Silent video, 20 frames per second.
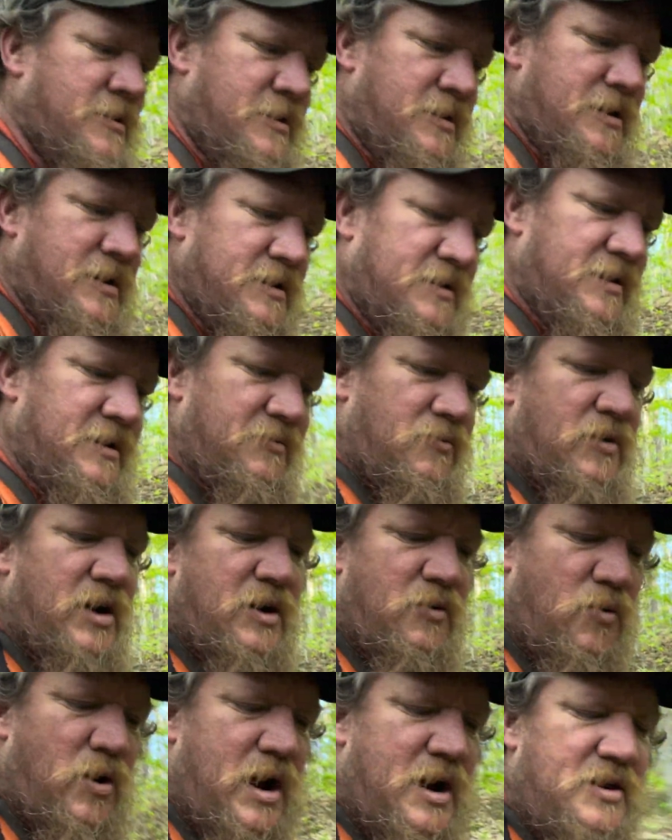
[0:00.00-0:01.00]
And that
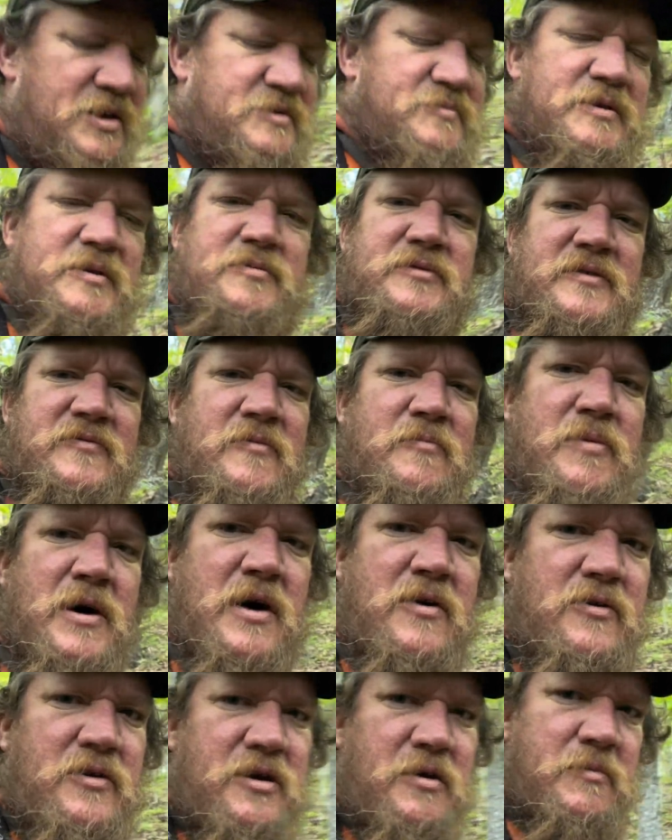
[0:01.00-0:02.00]
why do these people even
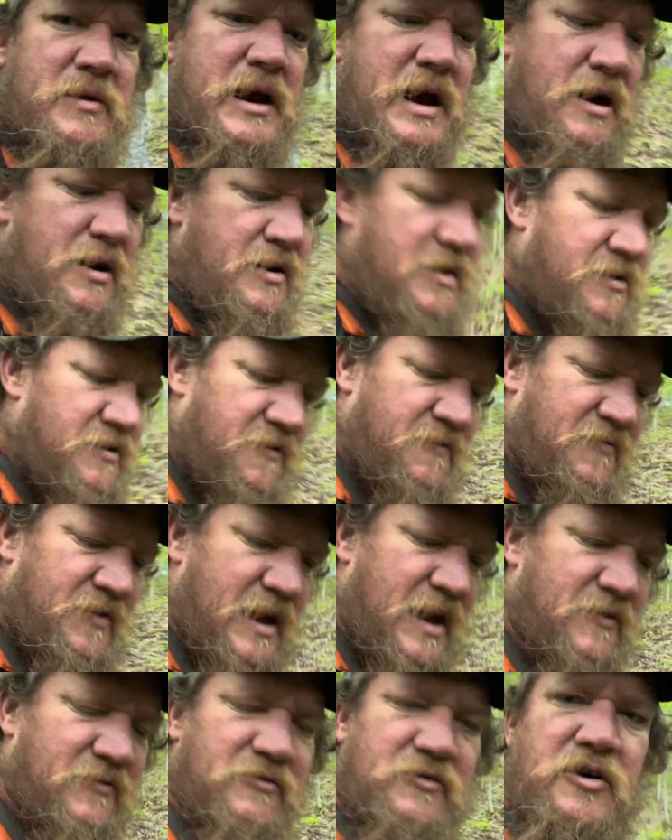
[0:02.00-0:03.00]
bother coming out here if they
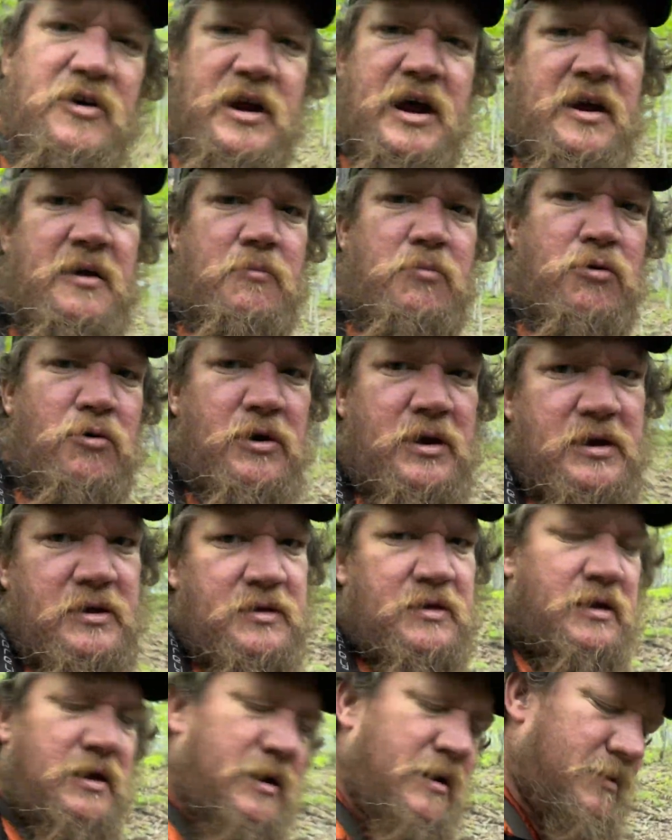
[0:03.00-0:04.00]
haven't learned how to breathe
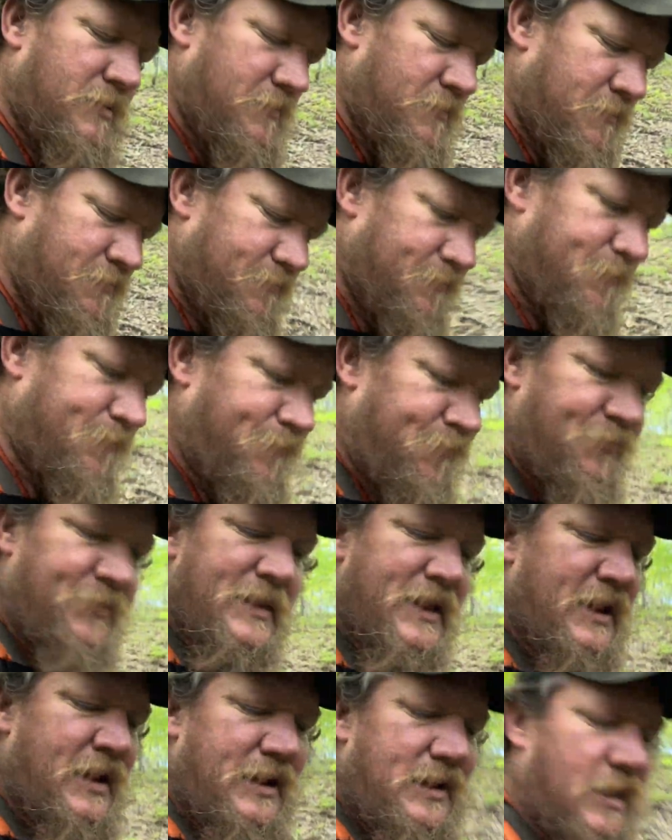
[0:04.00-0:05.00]
yet?
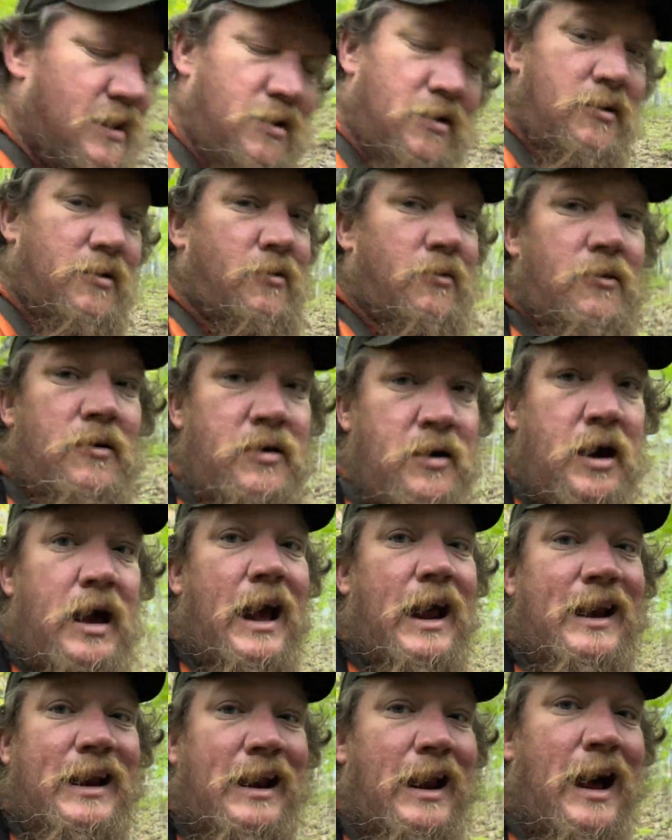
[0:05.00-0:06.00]
I don't know.
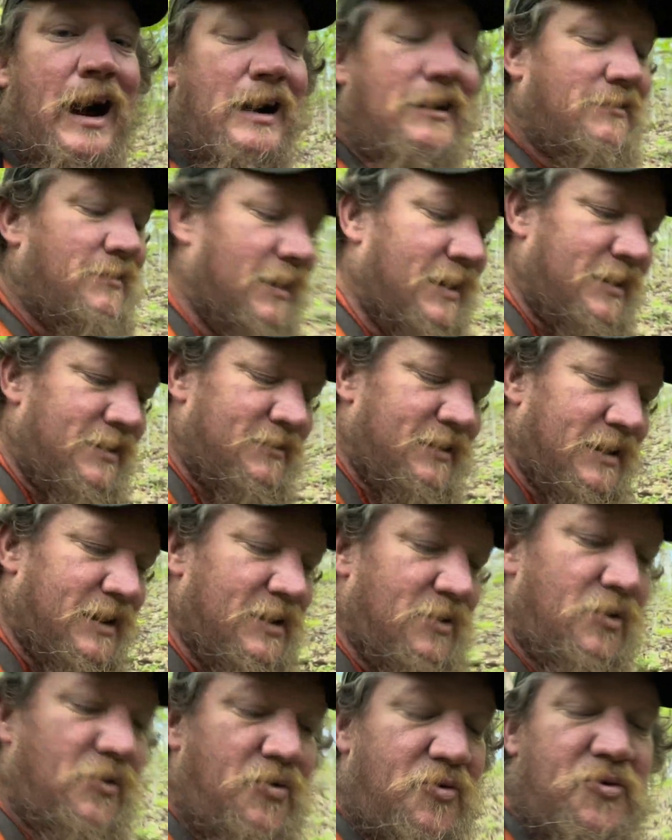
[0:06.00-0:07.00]
I did not like
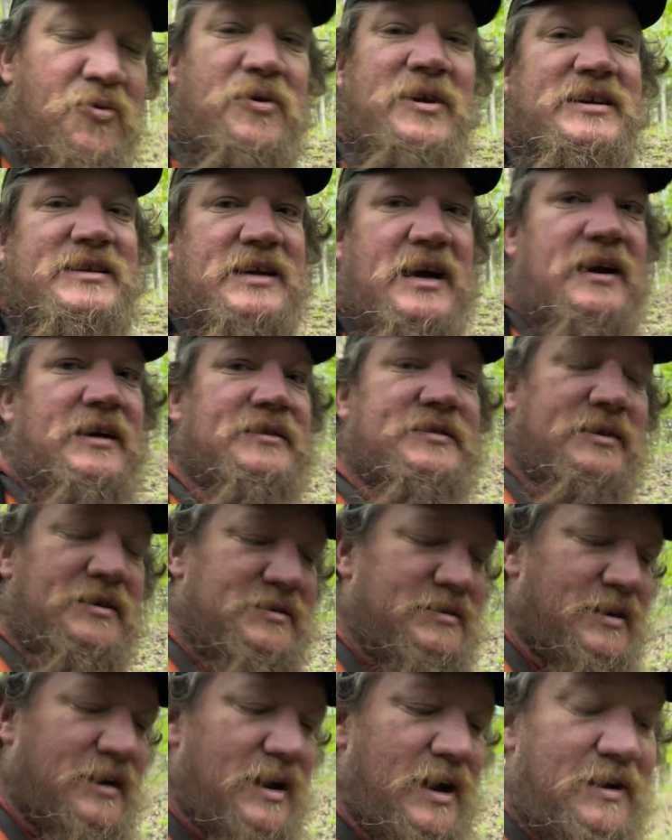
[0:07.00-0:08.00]
in 3 seconds I was
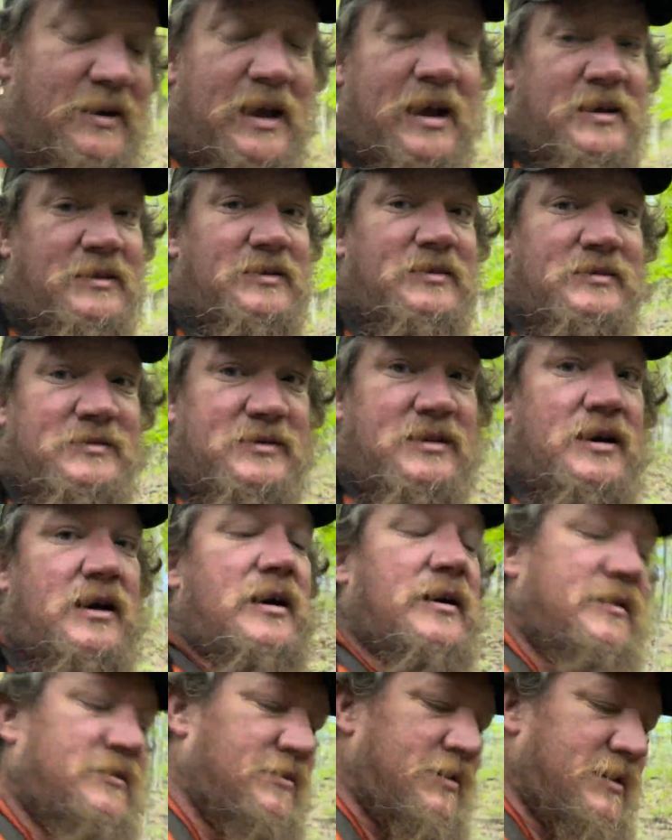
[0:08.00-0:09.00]
like, I hate this guy.
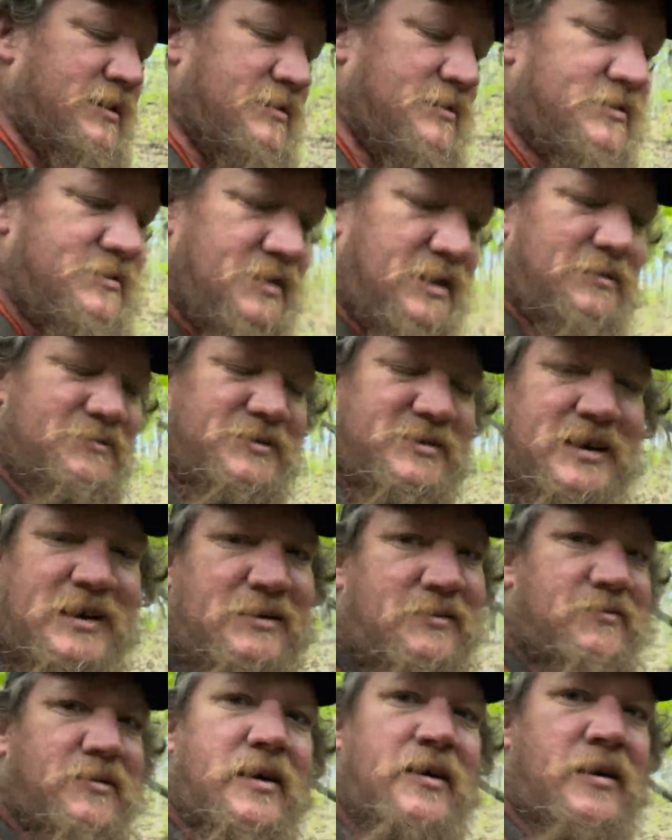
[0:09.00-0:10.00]
Like, his name's like
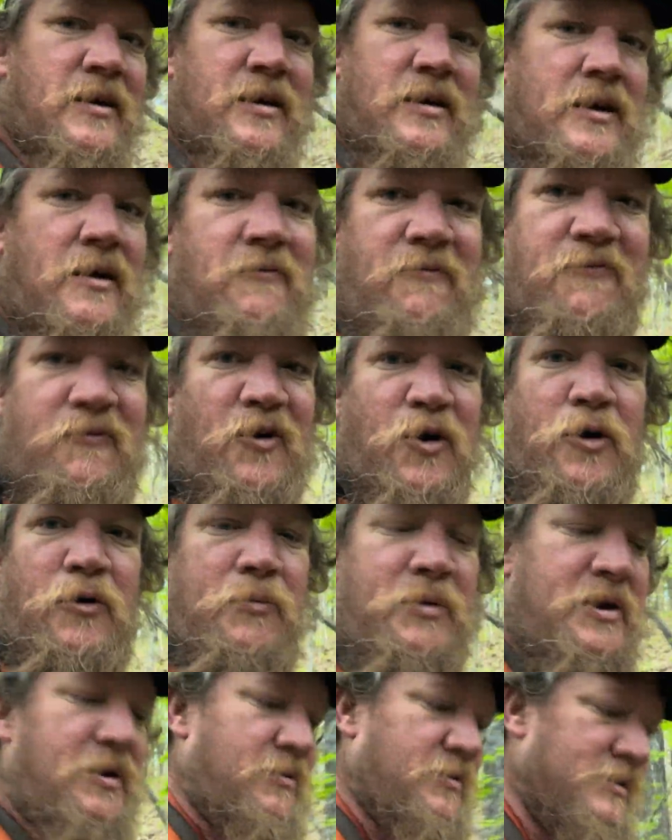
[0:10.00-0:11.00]

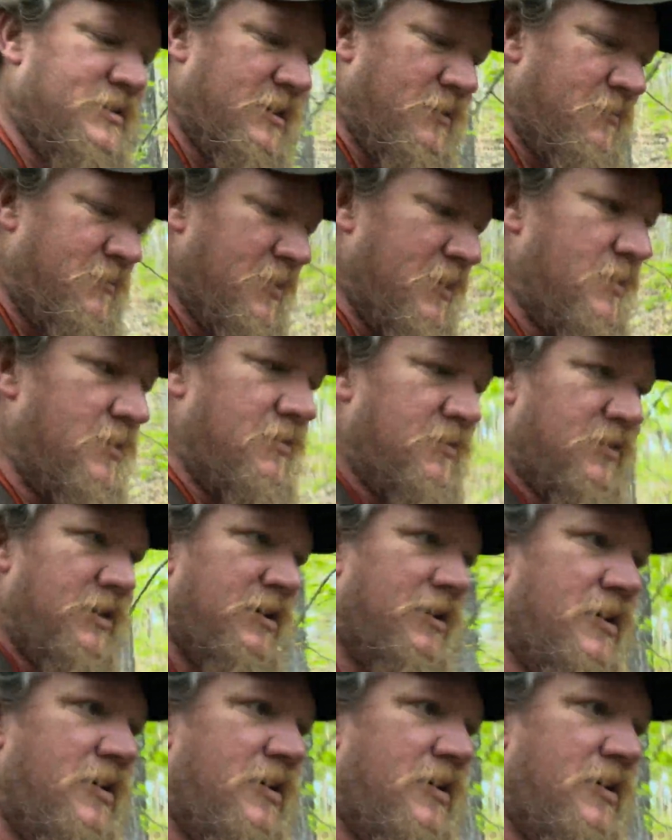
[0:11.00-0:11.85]
Furby or something, or like